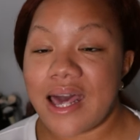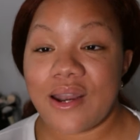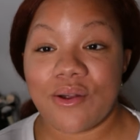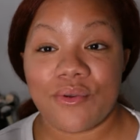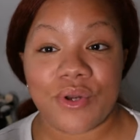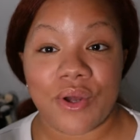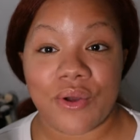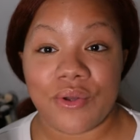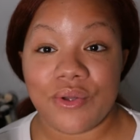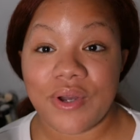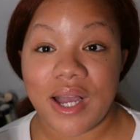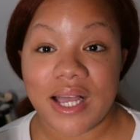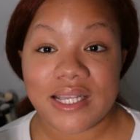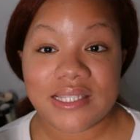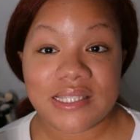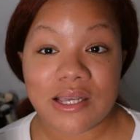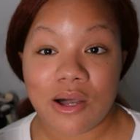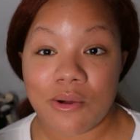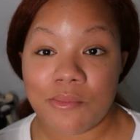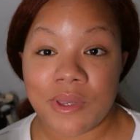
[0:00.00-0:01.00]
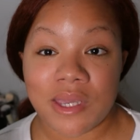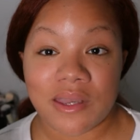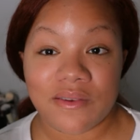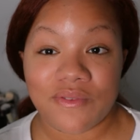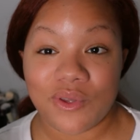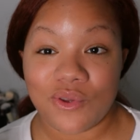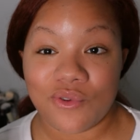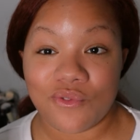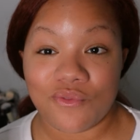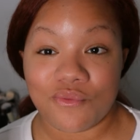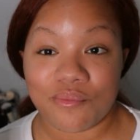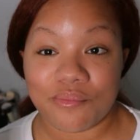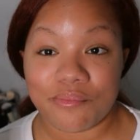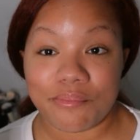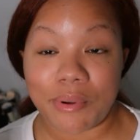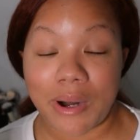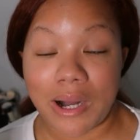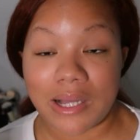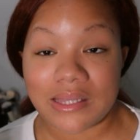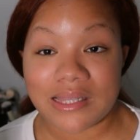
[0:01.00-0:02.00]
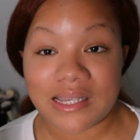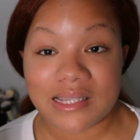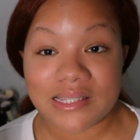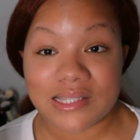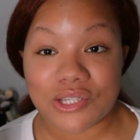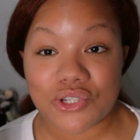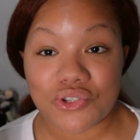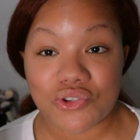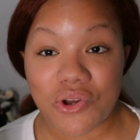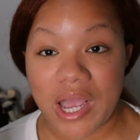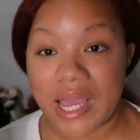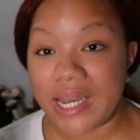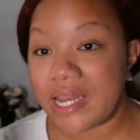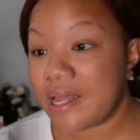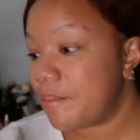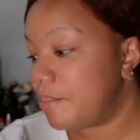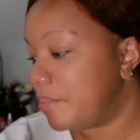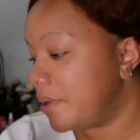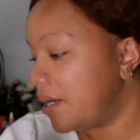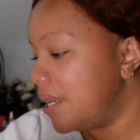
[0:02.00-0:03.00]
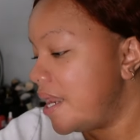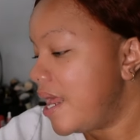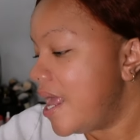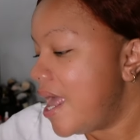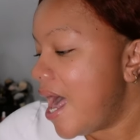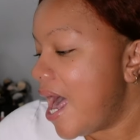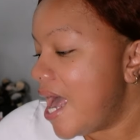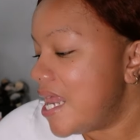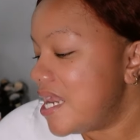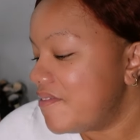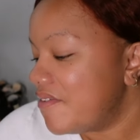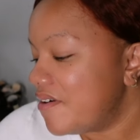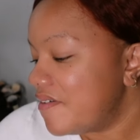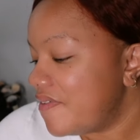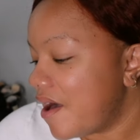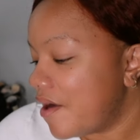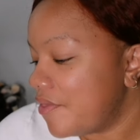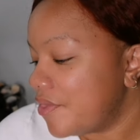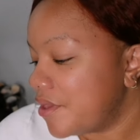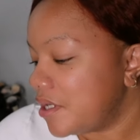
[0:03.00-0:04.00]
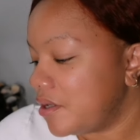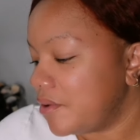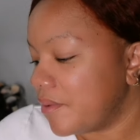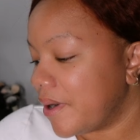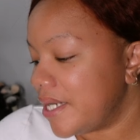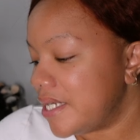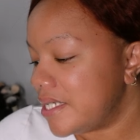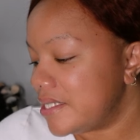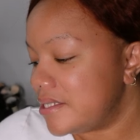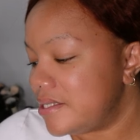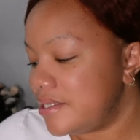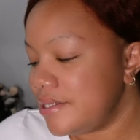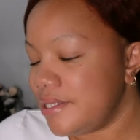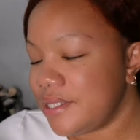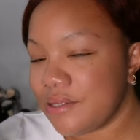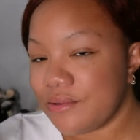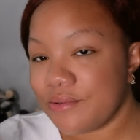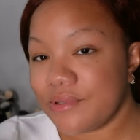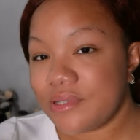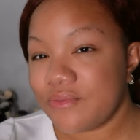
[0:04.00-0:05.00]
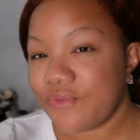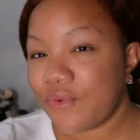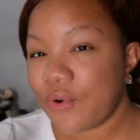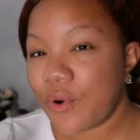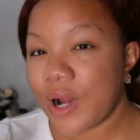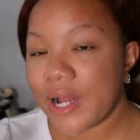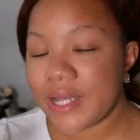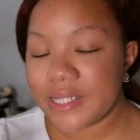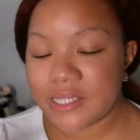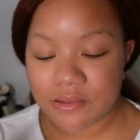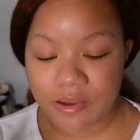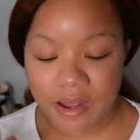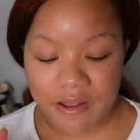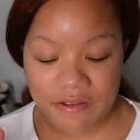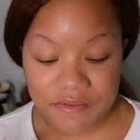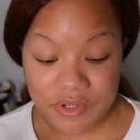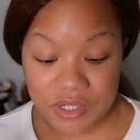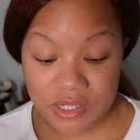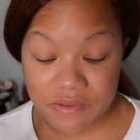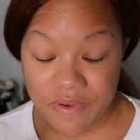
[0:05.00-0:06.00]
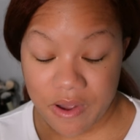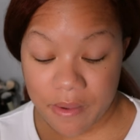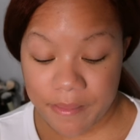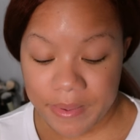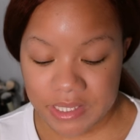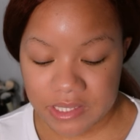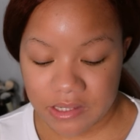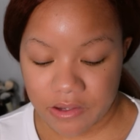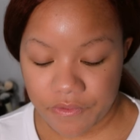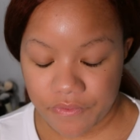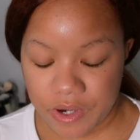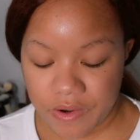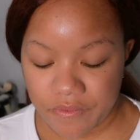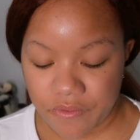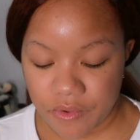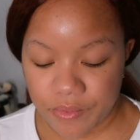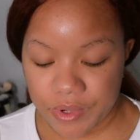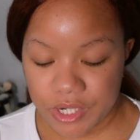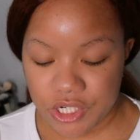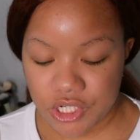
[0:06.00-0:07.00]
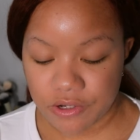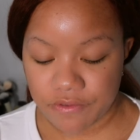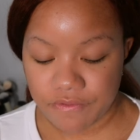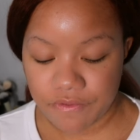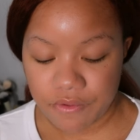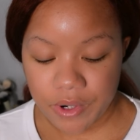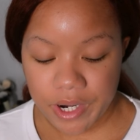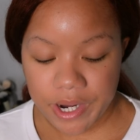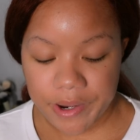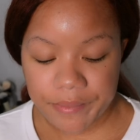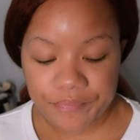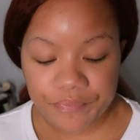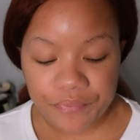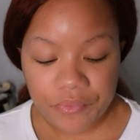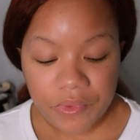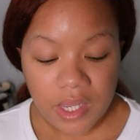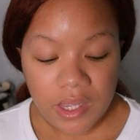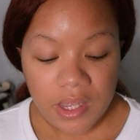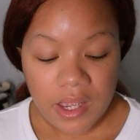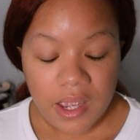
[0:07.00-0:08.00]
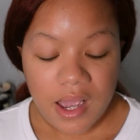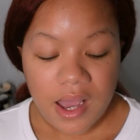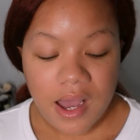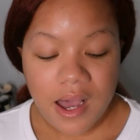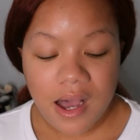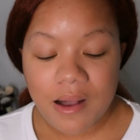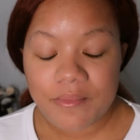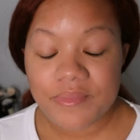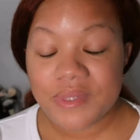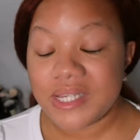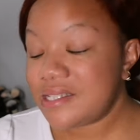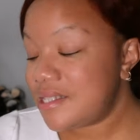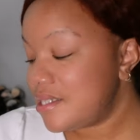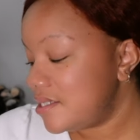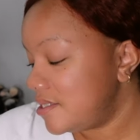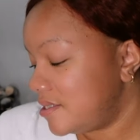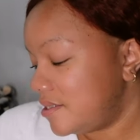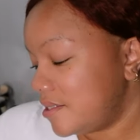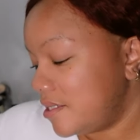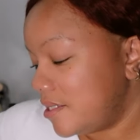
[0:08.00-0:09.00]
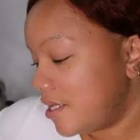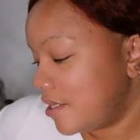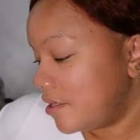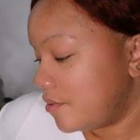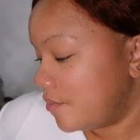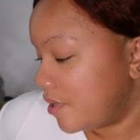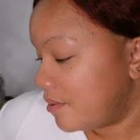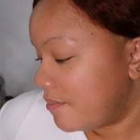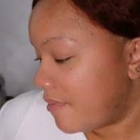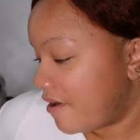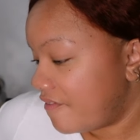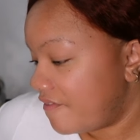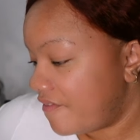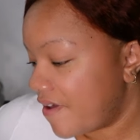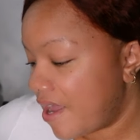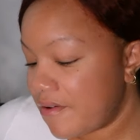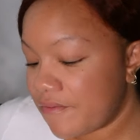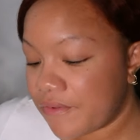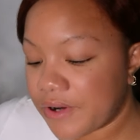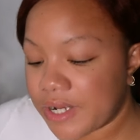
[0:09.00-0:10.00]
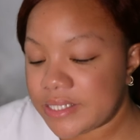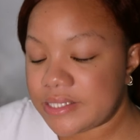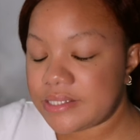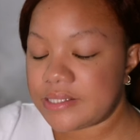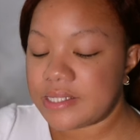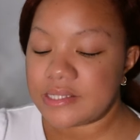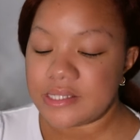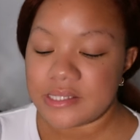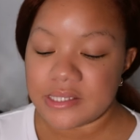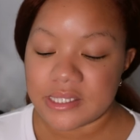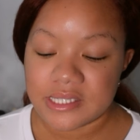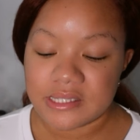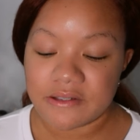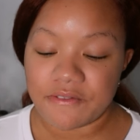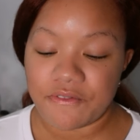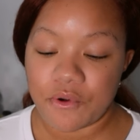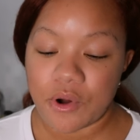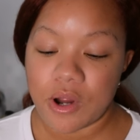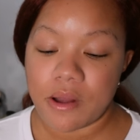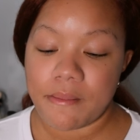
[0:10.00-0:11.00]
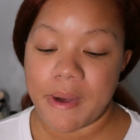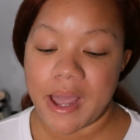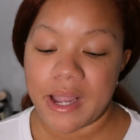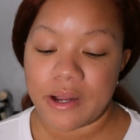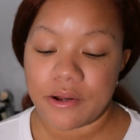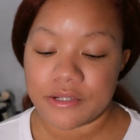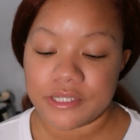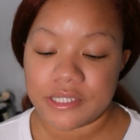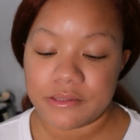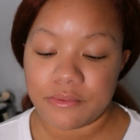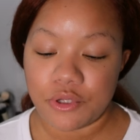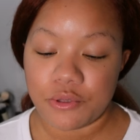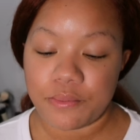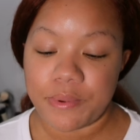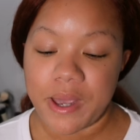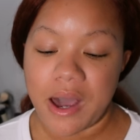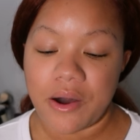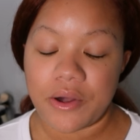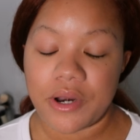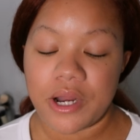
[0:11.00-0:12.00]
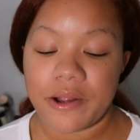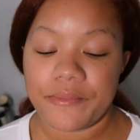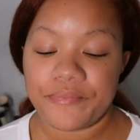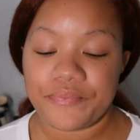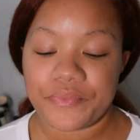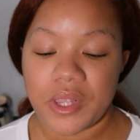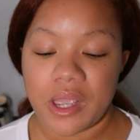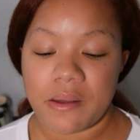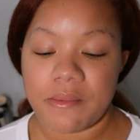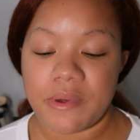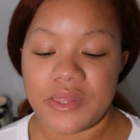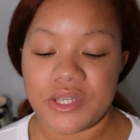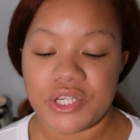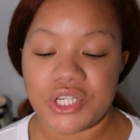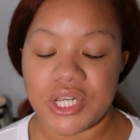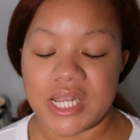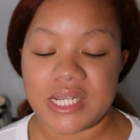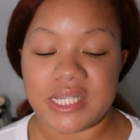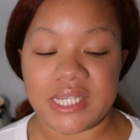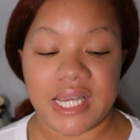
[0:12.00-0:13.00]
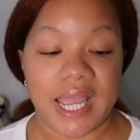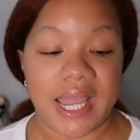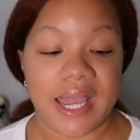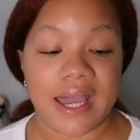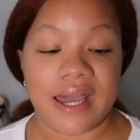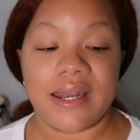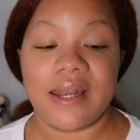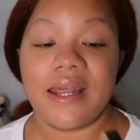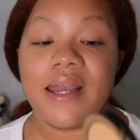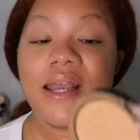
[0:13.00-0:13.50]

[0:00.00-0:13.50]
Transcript: I don't know, you guys tell me if you've bought this and tried it, but I never found the greatest use for it. So I just found myself never reaching for it. Uh, this is another one of my favorites. This is the Sephora Micro Smooth Powder. I'm in the shade Tan.